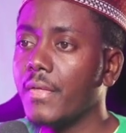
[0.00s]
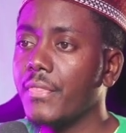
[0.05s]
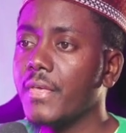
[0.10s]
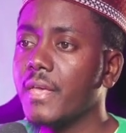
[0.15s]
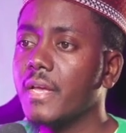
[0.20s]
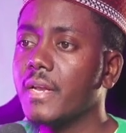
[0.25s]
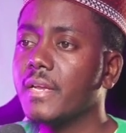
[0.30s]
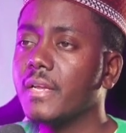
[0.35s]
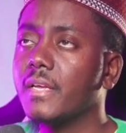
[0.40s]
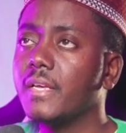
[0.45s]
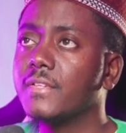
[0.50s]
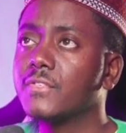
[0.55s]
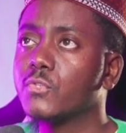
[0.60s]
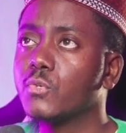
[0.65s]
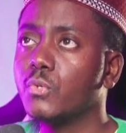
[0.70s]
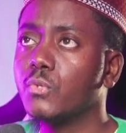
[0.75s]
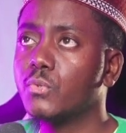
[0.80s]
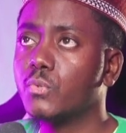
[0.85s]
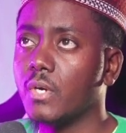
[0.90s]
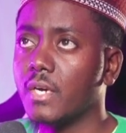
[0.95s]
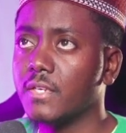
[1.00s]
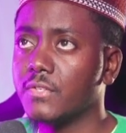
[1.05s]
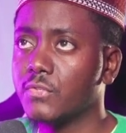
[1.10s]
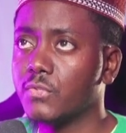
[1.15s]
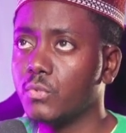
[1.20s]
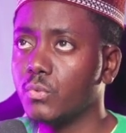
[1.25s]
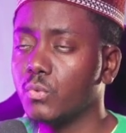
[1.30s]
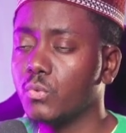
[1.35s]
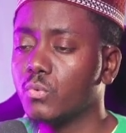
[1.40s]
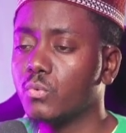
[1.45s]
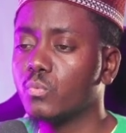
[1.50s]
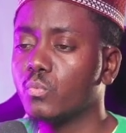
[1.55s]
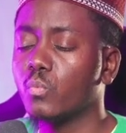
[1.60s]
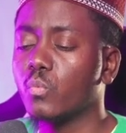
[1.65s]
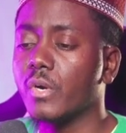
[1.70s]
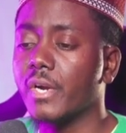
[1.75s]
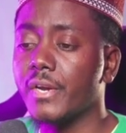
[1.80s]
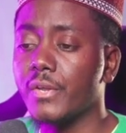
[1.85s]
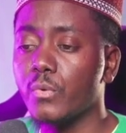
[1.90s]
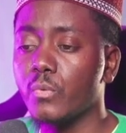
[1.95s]
then it's going to ask you
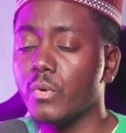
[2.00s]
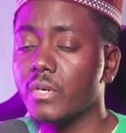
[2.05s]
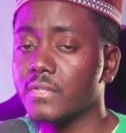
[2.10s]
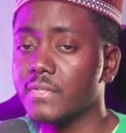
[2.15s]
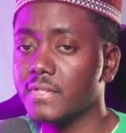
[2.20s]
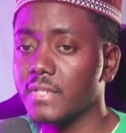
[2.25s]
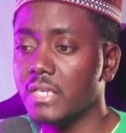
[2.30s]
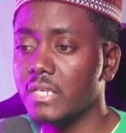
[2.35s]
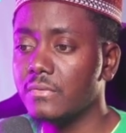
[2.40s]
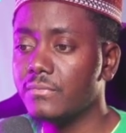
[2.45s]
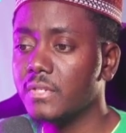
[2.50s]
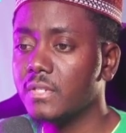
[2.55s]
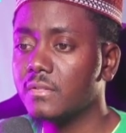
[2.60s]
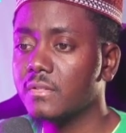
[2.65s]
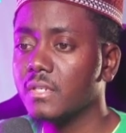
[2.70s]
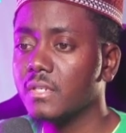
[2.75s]
where you want to save it.